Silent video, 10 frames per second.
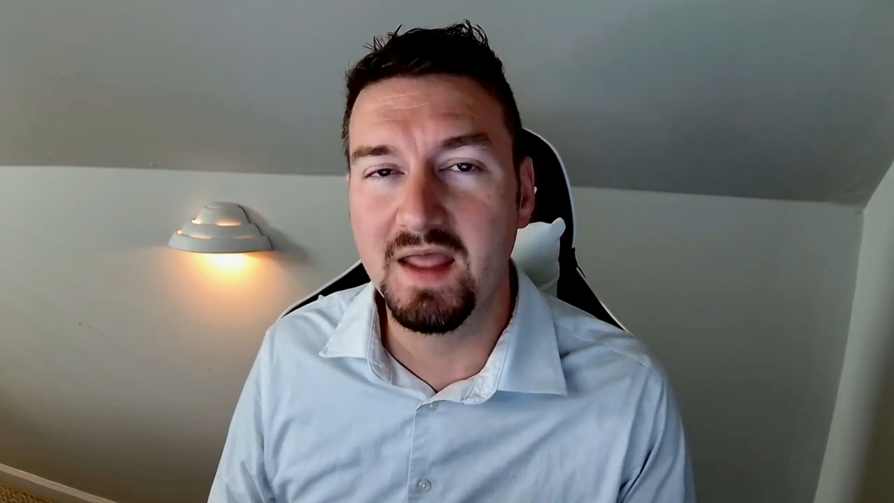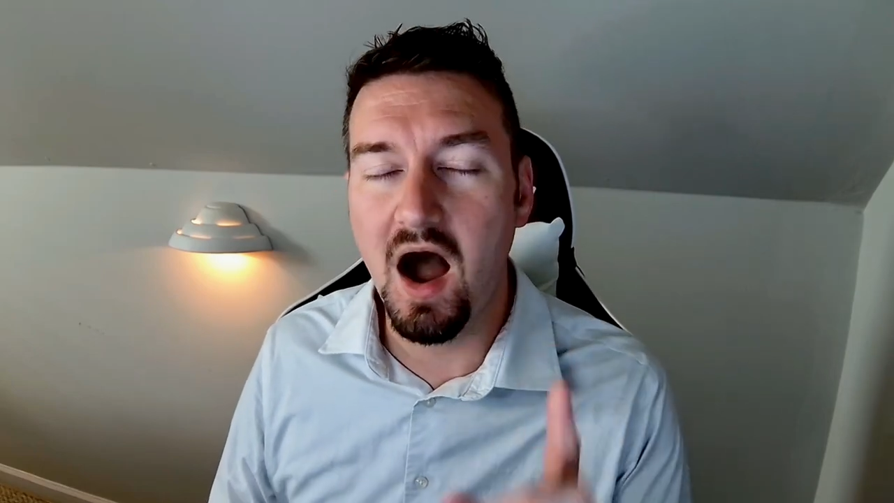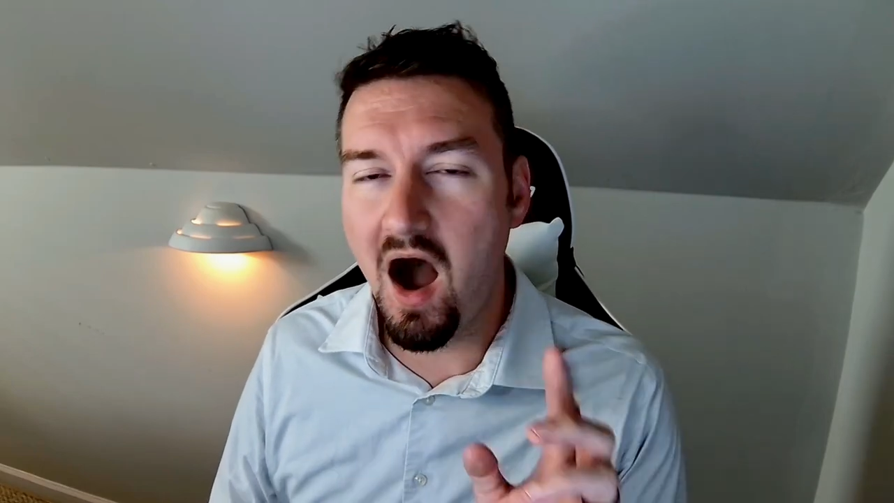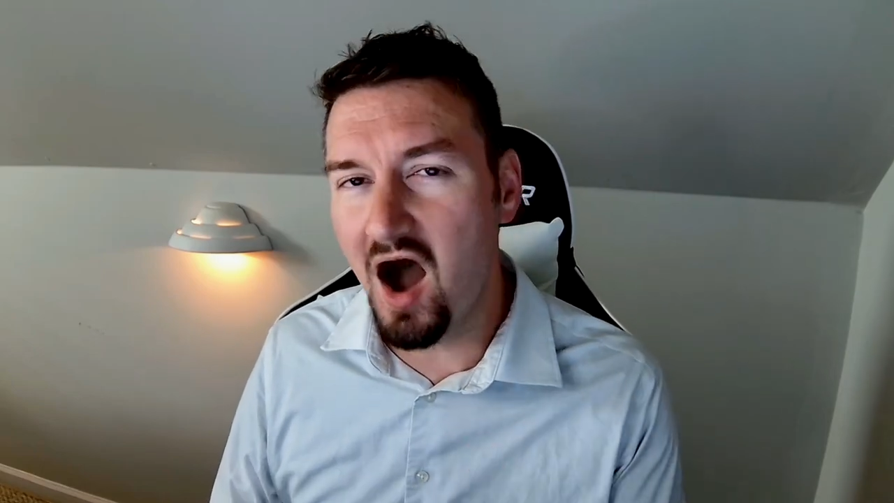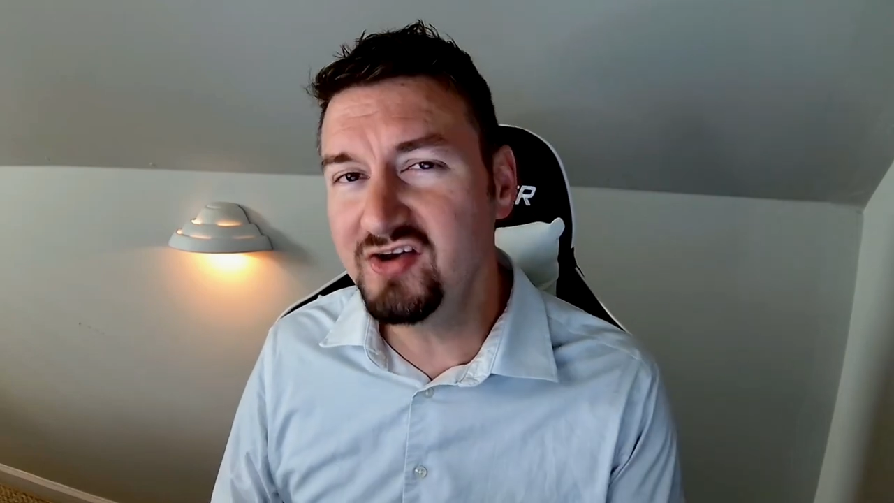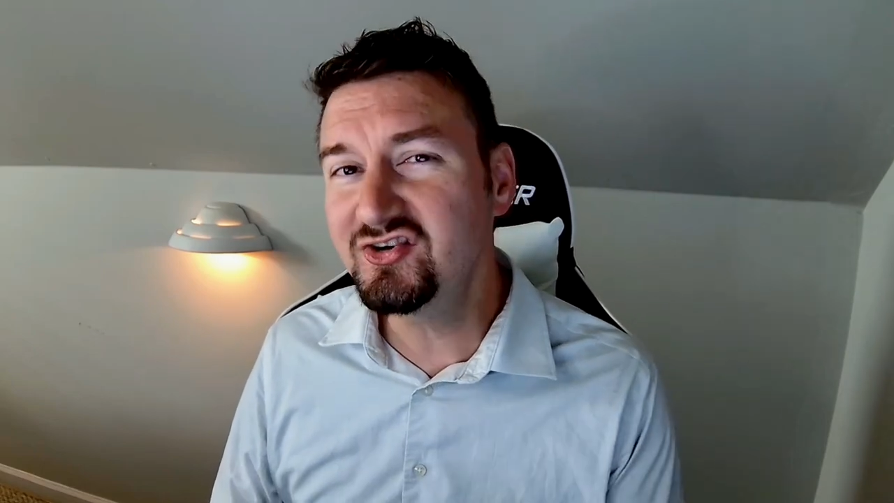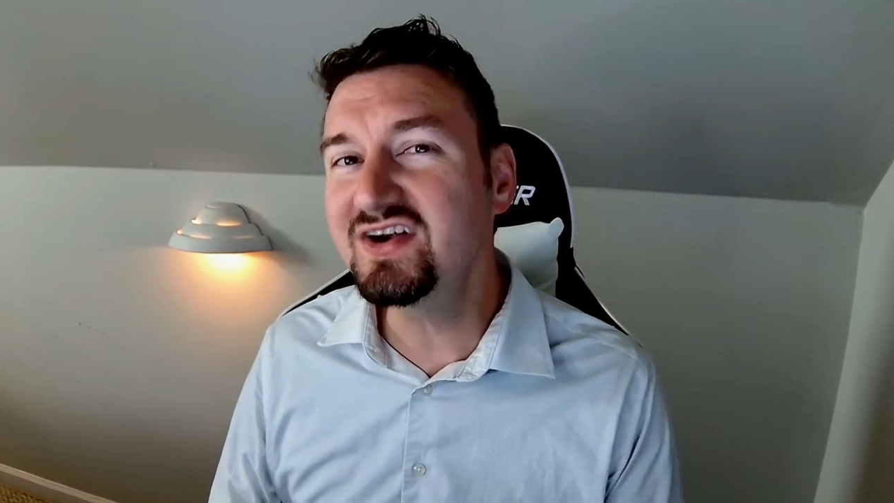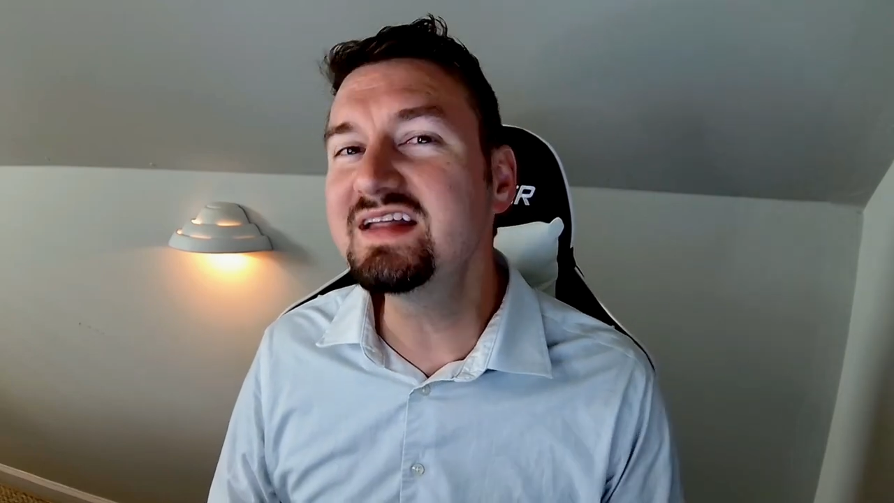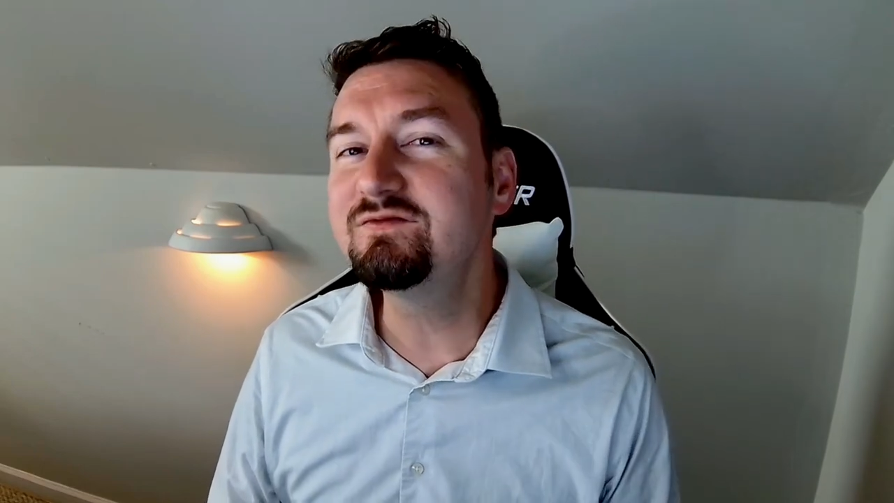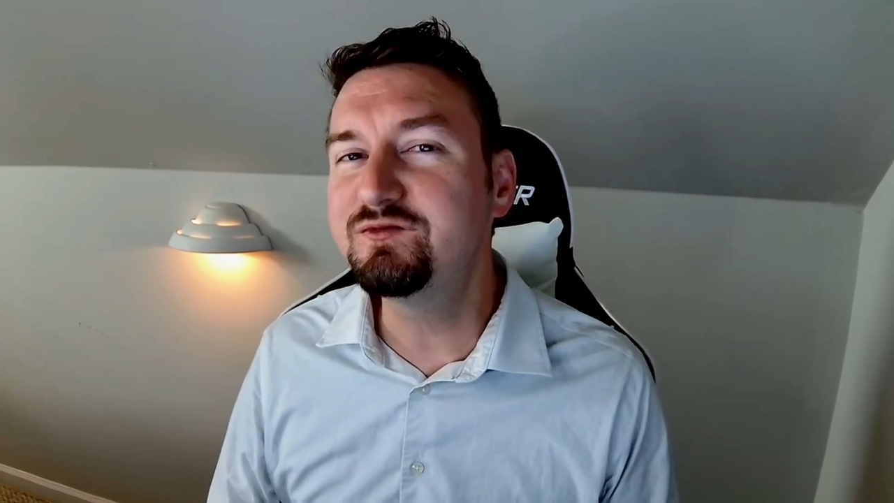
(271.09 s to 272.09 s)

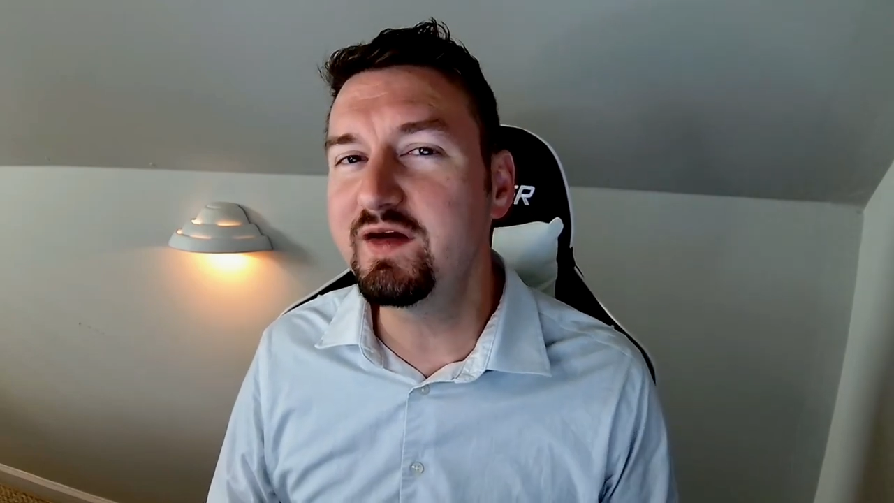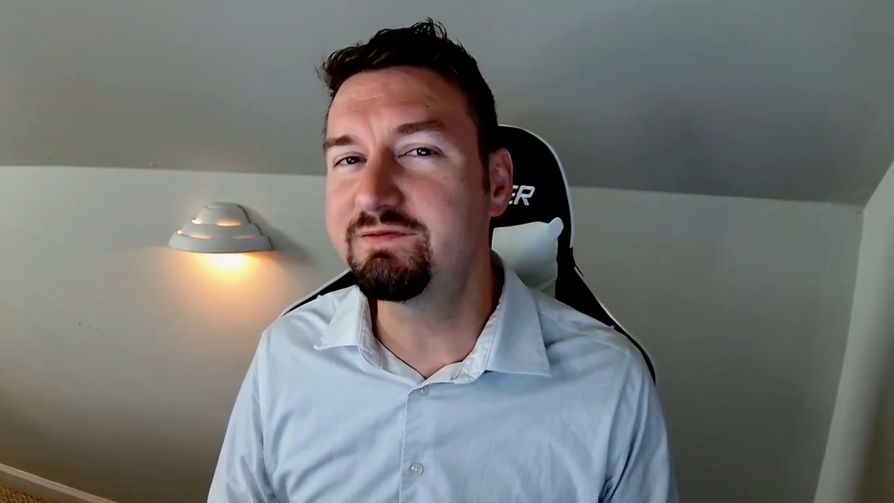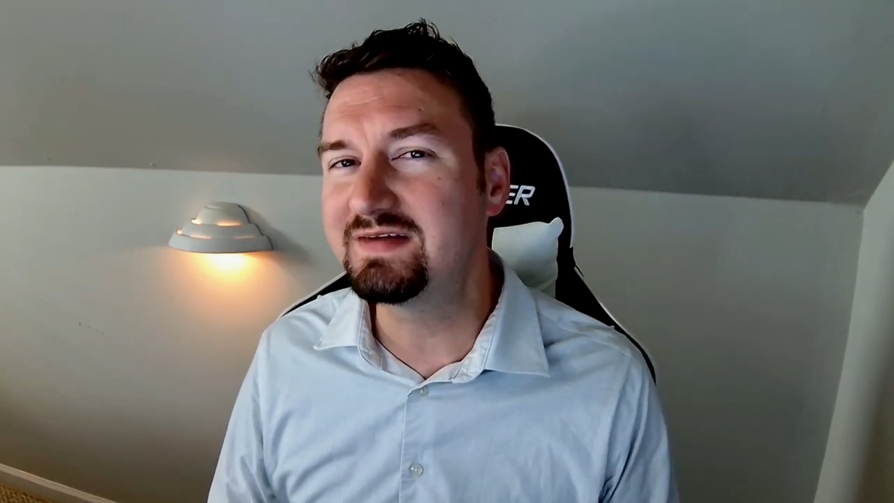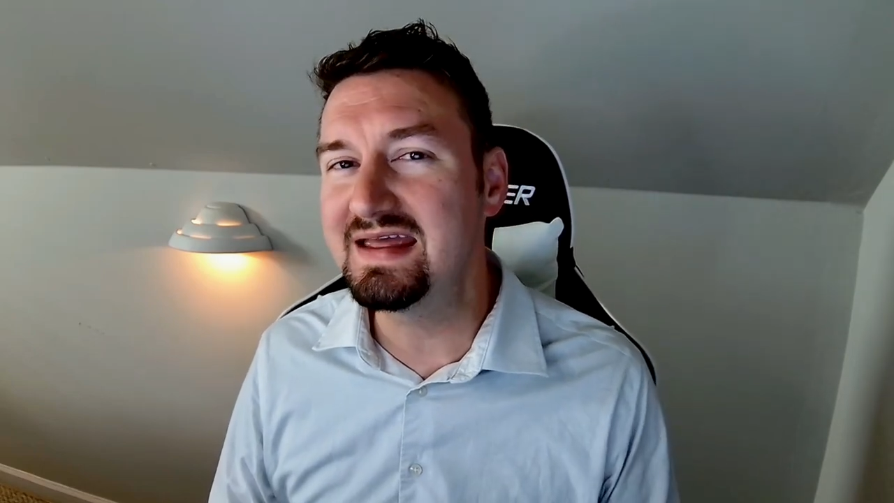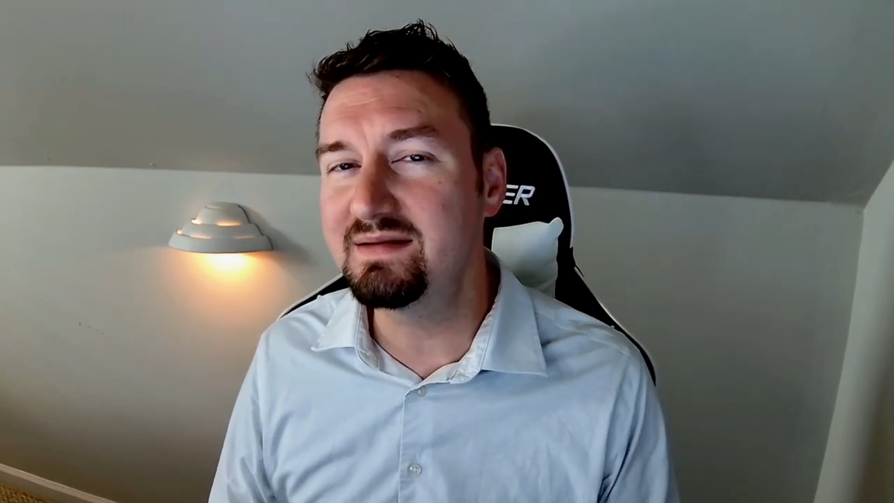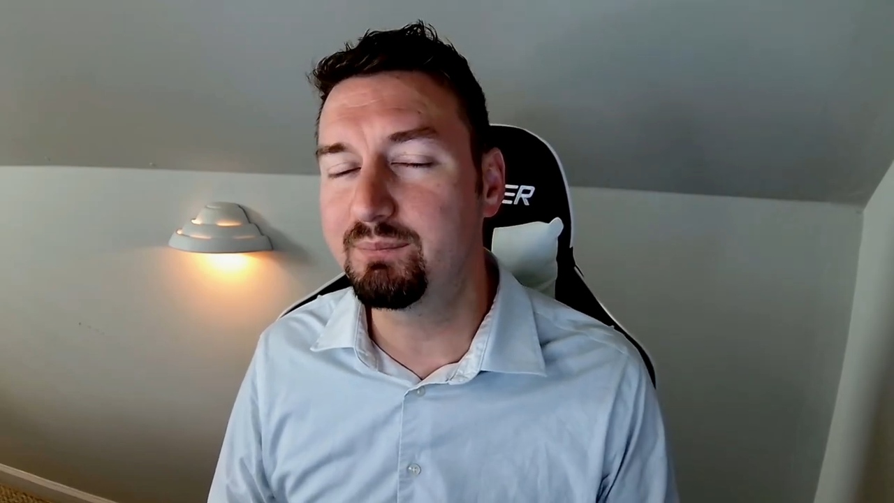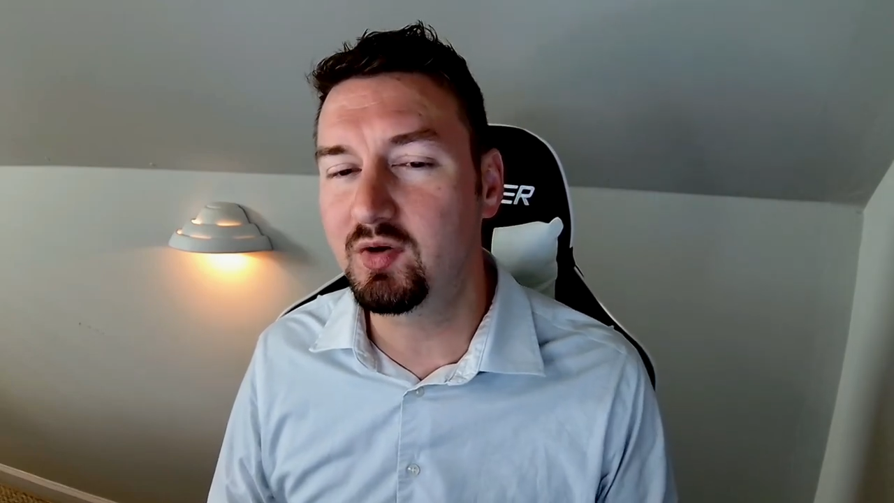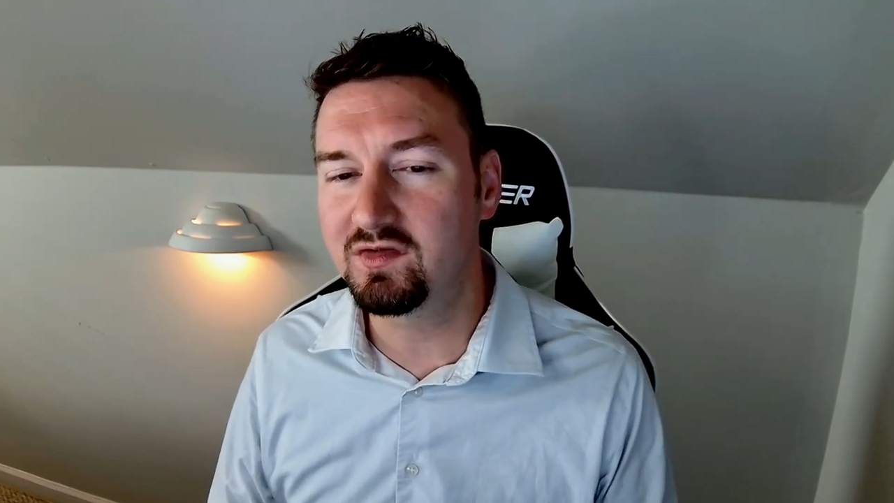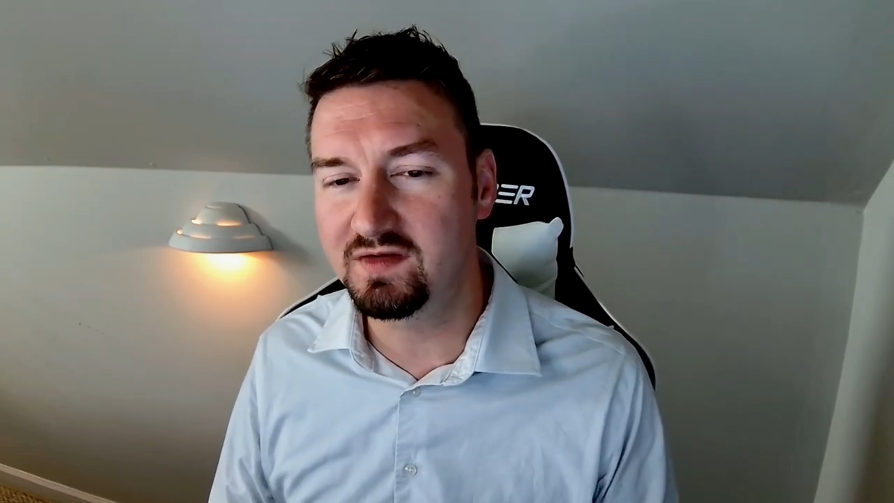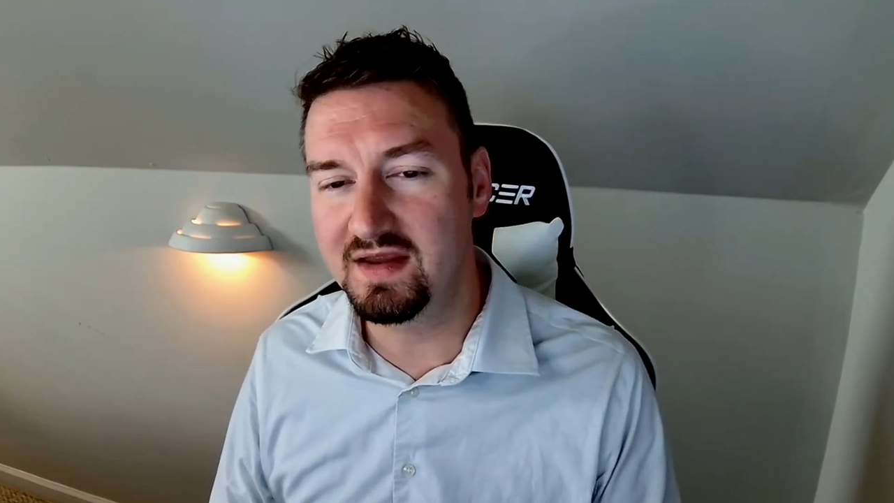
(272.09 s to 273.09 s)

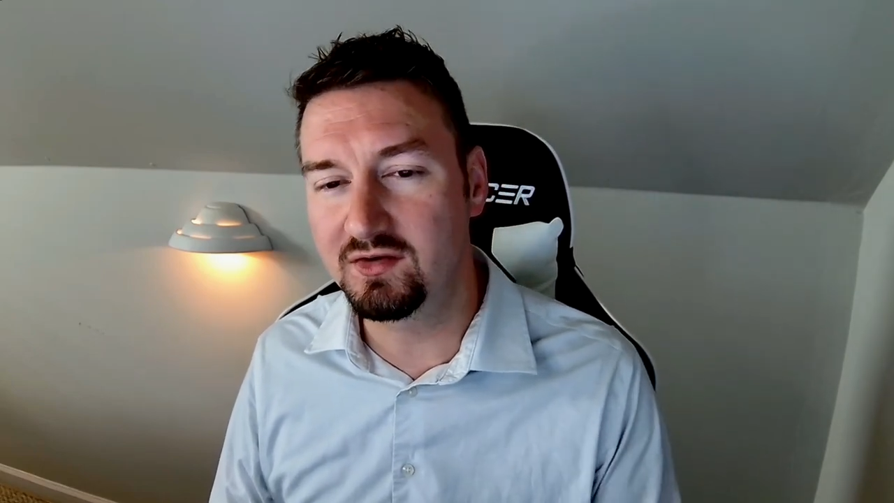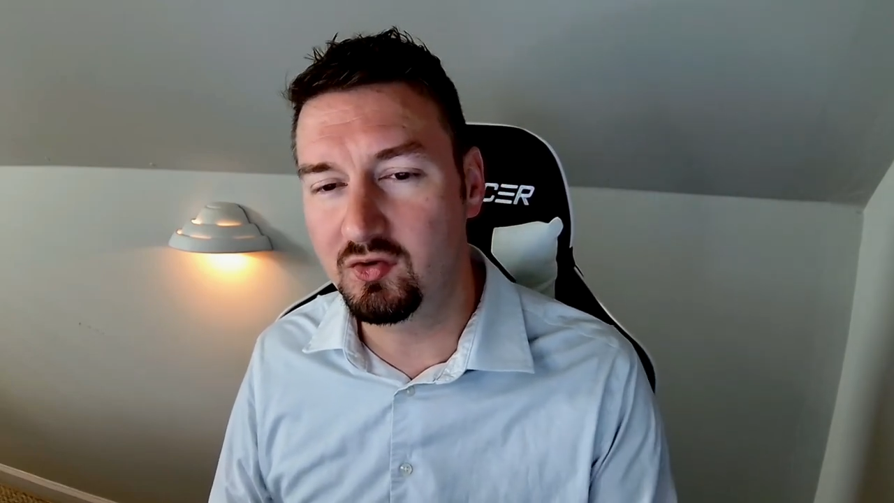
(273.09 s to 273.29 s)
115%